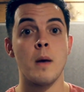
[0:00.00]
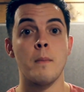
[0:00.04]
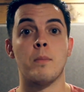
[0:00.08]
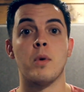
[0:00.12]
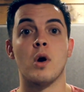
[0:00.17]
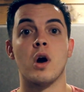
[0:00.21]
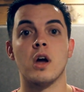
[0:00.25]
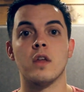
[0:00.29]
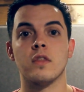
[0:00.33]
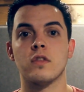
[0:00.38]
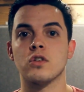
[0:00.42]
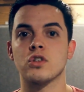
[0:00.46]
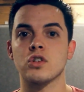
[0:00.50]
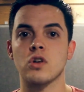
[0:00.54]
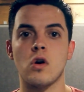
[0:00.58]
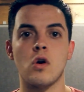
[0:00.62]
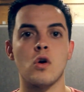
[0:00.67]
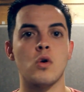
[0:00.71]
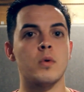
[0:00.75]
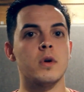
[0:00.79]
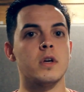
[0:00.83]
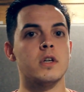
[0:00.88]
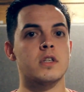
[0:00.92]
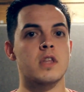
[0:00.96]
But there's
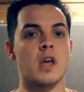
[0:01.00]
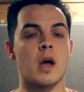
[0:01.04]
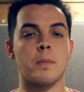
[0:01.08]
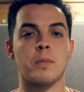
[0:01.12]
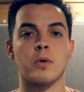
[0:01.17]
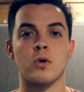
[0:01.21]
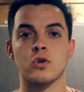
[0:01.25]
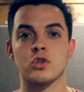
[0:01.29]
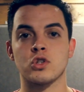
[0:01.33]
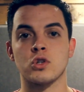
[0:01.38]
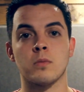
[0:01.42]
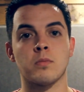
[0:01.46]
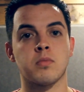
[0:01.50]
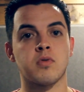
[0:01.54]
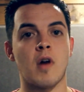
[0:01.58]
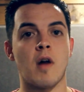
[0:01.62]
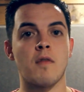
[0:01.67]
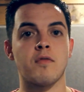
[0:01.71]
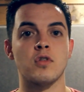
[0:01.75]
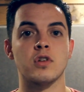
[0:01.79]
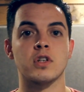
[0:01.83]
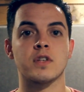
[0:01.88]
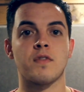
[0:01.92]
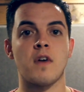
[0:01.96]
always that personal
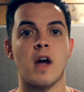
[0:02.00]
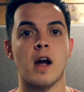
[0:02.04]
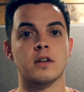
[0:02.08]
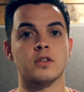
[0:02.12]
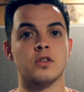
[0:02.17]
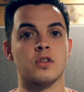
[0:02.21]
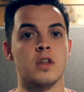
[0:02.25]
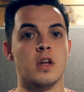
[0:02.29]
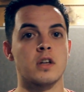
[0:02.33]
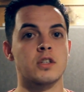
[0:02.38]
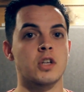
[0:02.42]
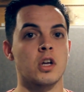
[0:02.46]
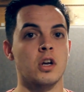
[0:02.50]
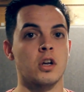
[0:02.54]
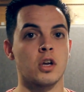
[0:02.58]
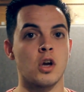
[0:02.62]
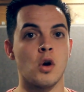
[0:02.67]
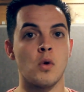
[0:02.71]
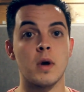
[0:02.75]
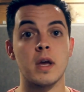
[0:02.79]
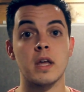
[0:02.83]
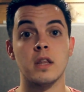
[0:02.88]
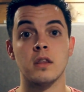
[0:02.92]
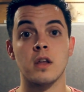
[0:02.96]
preference factor that's going to
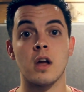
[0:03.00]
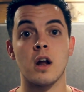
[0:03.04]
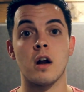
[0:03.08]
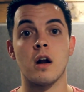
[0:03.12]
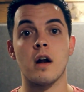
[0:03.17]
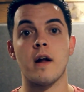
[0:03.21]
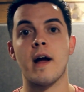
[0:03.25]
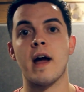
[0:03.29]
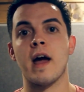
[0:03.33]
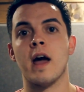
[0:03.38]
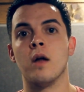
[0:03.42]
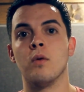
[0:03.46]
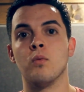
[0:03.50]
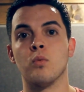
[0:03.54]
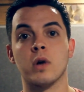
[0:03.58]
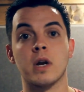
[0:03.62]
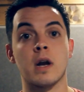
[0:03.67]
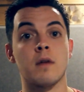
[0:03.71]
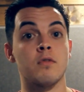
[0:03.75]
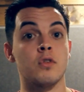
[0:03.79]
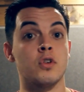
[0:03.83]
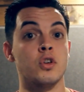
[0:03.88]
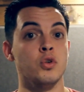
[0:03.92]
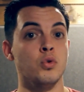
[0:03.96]
go in there, and
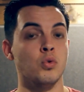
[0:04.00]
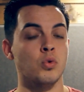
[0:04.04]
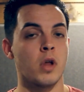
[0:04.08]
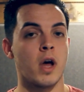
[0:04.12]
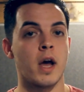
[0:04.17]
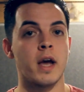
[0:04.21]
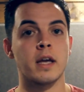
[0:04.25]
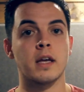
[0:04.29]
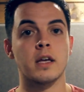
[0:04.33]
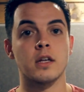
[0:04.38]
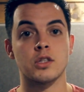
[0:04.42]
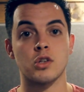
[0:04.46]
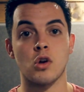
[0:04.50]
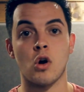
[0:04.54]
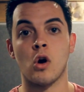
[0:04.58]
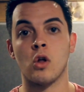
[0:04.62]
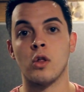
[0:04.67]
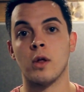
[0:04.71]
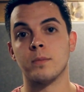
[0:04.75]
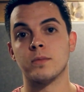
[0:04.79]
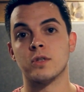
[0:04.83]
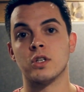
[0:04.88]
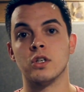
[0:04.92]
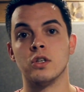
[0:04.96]
whatever you like, it's
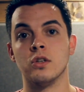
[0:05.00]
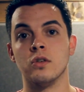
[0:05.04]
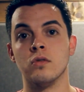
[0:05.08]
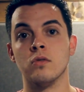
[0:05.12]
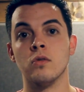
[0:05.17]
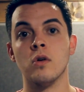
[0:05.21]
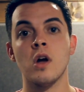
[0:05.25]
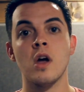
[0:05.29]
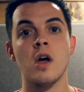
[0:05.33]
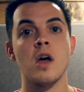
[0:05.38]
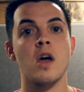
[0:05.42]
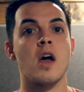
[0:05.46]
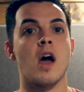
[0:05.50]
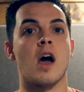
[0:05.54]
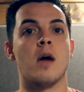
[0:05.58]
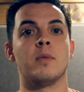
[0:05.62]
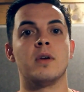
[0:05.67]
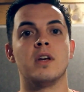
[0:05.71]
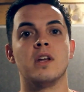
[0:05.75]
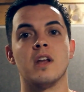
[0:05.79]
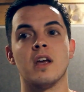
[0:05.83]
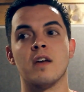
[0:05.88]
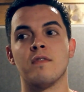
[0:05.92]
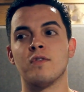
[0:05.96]
all up to you. I
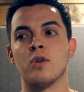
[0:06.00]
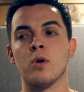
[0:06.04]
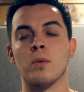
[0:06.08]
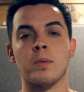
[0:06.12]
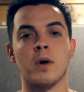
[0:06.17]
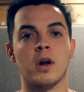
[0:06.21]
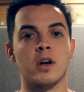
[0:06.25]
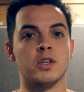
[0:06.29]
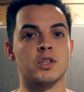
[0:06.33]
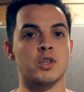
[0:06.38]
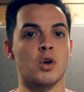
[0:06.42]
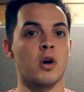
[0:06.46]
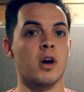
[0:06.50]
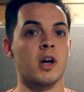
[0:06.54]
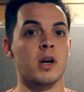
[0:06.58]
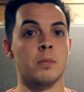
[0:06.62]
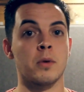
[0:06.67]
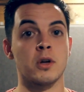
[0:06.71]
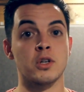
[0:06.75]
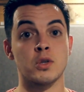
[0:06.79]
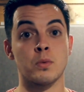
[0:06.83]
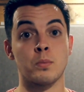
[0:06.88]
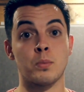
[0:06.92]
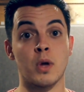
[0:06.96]
mean, if your buddies all got a
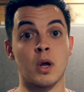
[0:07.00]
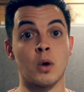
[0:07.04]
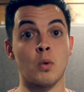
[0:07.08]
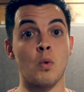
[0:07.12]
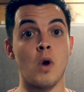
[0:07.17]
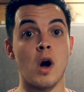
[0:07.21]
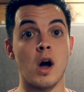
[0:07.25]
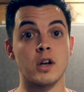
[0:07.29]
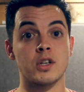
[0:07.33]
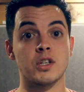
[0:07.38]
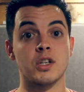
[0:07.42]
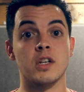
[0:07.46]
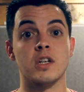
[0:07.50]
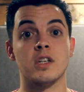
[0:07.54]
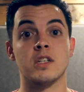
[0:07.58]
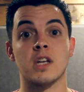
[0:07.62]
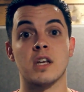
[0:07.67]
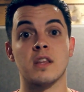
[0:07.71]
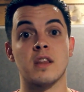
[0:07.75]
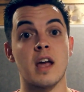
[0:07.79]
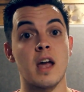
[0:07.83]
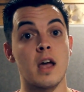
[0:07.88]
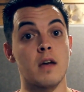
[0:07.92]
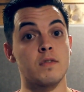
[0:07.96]
bunch of big watches
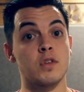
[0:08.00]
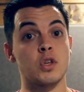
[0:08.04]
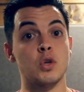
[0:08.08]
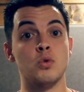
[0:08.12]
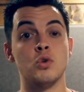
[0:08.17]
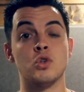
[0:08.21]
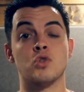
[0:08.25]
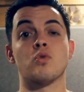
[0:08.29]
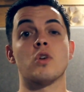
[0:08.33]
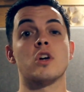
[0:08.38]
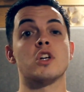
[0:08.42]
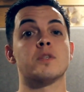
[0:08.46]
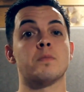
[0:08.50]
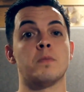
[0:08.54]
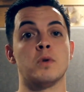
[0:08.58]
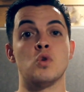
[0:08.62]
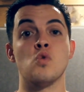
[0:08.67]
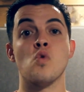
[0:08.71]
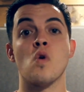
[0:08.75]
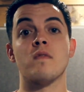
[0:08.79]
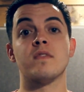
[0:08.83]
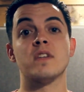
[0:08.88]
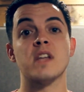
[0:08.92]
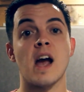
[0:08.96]
and they have huge wrists but
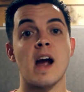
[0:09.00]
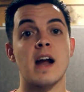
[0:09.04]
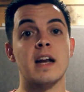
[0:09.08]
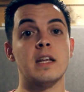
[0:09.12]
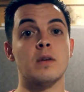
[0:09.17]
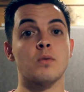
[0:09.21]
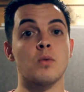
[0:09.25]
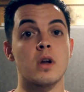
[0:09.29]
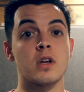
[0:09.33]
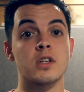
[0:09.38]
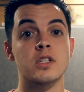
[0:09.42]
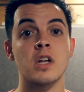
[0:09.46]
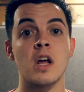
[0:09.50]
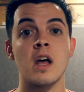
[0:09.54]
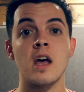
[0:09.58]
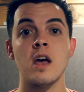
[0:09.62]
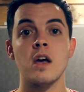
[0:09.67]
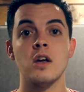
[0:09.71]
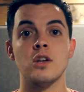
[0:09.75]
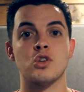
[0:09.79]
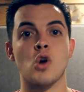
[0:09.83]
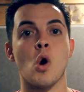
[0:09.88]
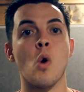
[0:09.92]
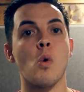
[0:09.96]
you have tiny wrists,
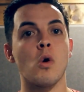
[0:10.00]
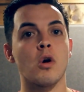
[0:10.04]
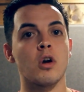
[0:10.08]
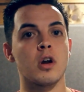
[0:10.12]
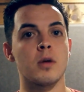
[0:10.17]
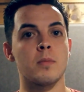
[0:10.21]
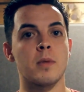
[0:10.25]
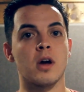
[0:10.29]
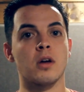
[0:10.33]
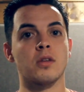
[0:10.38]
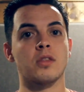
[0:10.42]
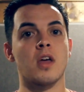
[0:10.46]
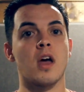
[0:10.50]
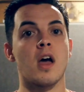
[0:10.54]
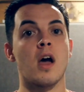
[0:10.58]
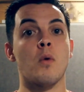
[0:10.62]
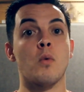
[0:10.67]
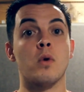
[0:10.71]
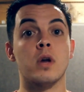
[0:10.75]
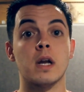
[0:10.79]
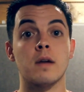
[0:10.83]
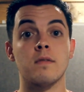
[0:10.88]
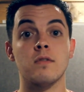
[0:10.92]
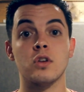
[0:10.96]
don't worry about that.
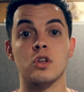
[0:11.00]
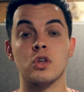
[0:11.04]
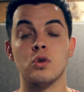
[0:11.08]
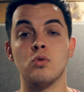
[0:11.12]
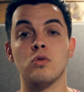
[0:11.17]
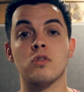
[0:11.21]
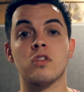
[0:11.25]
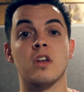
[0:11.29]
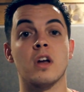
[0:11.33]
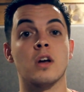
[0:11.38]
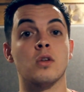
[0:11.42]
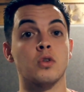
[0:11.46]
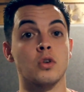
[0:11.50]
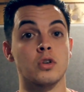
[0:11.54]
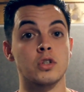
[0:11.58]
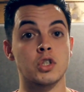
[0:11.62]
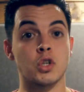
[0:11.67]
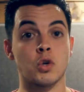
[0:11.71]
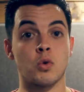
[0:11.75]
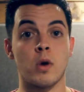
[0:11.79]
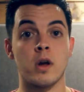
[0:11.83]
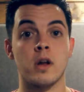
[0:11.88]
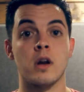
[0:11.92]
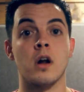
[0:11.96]
Whatever you think looks
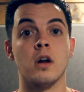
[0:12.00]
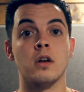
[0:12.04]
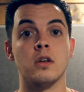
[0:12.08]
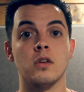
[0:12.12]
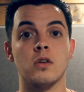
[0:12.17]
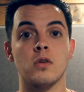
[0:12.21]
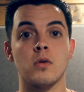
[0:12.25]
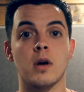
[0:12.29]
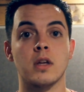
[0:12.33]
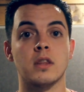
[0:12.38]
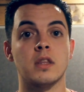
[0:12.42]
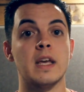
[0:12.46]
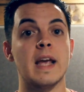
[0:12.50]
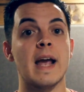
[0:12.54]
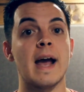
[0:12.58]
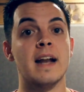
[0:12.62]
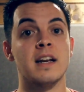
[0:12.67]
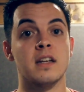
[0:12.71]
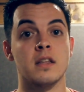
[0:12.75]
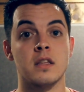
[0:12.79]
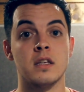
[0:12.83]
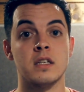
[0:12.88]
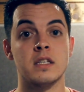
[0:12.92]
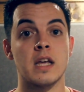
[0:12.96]
great on you, at the
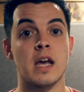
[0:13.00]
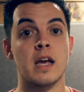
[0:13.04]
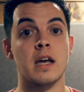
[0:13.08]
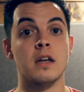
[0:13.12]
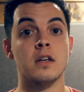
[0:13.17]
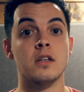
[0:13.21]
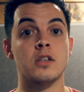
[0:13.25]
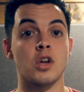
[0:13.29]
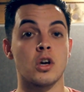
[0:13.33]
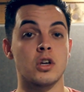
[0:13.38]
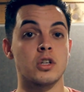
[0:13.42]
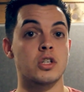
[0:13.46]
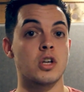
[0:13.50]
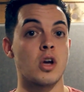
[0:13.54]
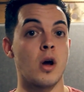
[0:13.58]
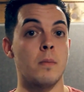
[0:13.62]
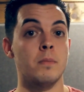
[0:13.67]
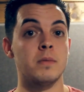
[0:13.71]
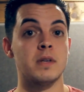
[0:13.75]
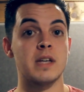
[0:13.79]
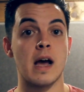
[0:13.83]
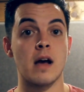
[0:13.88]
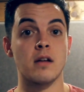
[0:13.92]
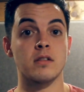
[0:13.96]
end of the day, it does
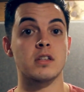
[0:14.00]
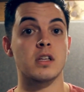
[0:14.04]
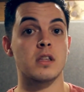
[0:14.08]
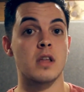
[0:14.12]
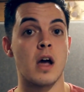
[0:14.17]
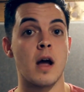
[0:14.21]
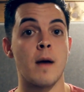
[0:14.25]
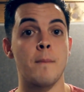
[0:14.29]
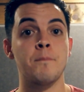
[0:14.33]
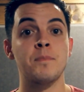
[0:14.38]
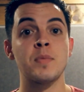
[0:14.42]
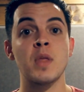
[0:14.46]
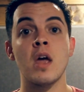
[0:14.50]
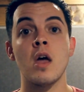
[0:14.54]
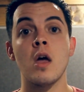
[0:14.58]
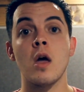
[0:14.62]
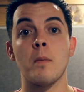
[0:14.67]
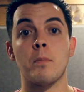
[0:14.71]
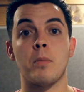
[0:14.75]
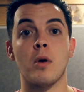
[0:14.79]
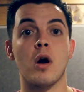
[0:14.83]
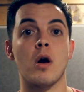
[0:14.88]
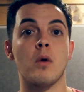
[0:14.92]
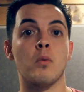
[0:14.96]
come down to that.
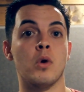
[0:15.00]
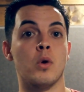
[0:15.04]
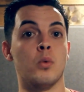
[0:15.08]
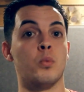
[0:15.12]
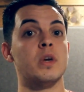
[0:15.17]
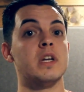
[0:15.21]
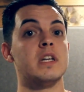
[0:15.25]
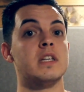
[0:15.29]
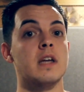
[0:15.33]
But what we